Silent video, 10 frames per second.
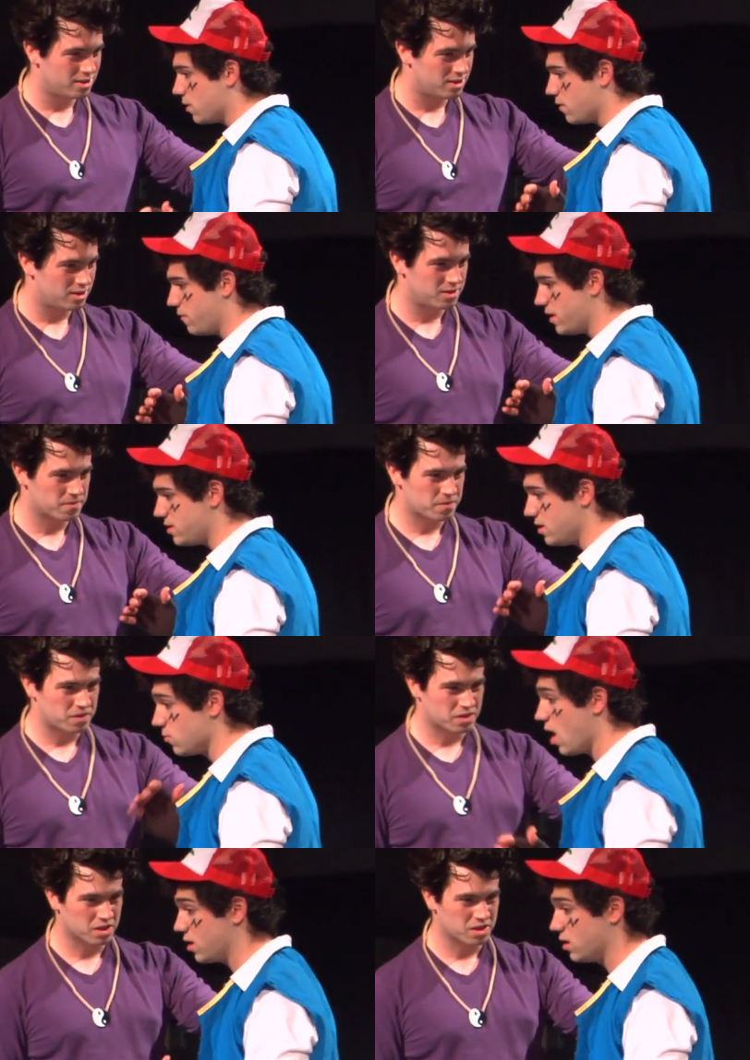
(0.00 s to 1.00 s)
Speaker 1: gonna find
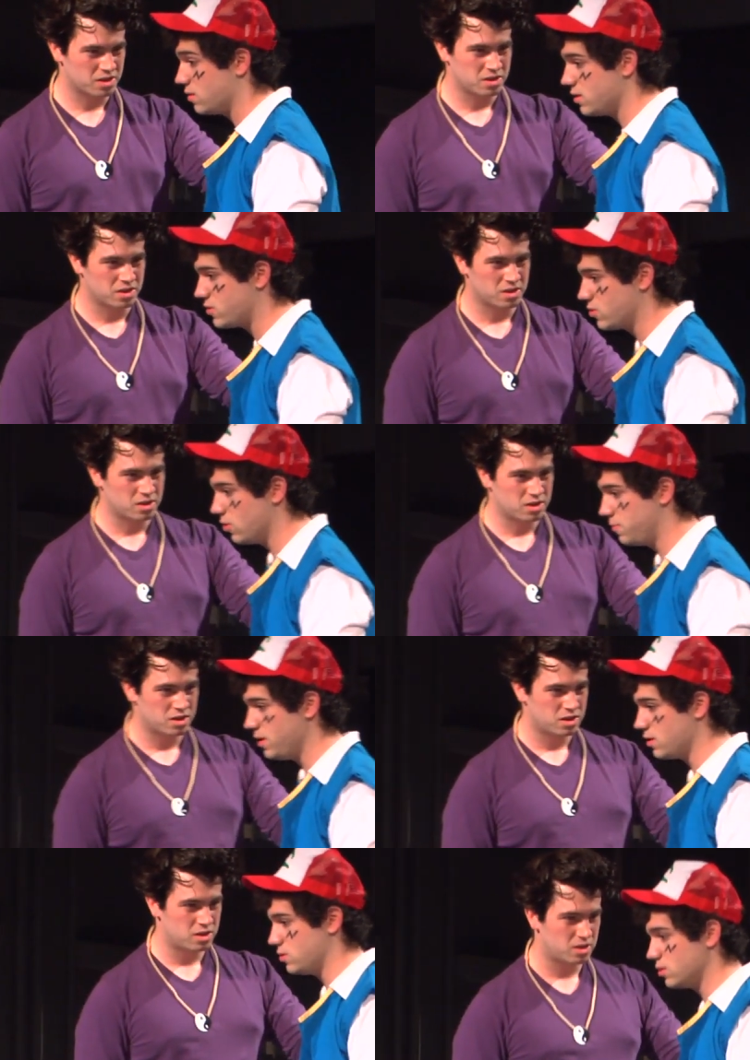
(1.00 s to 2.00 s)
Team Rocket. They stole
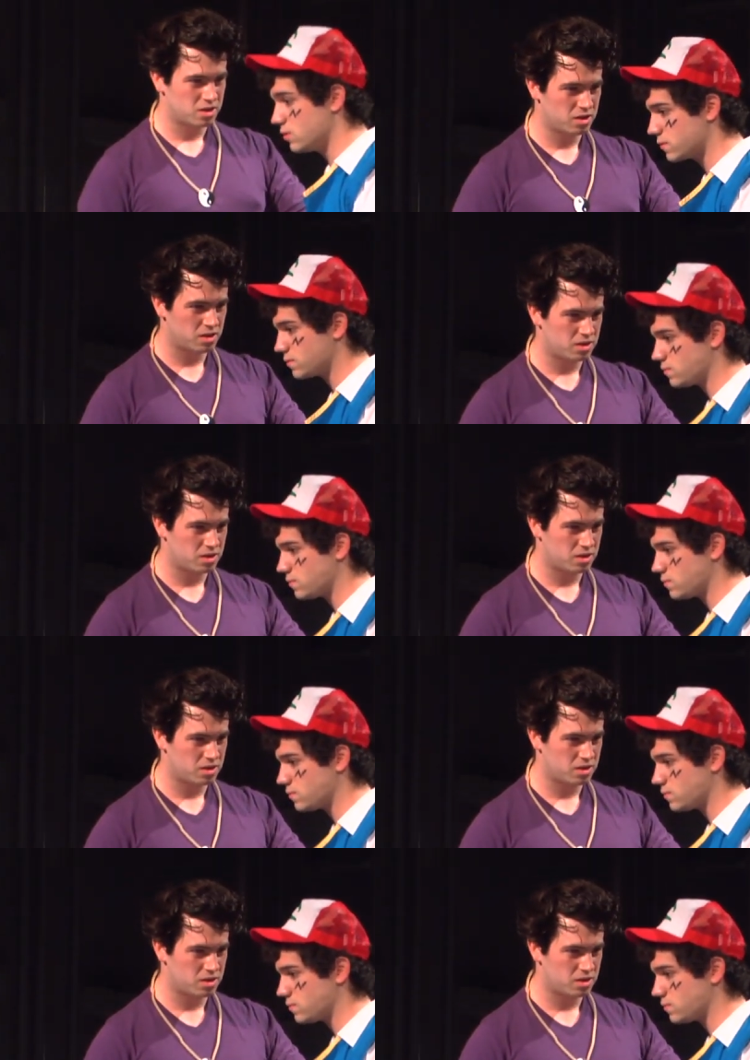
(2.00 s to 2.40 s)
Pikachu.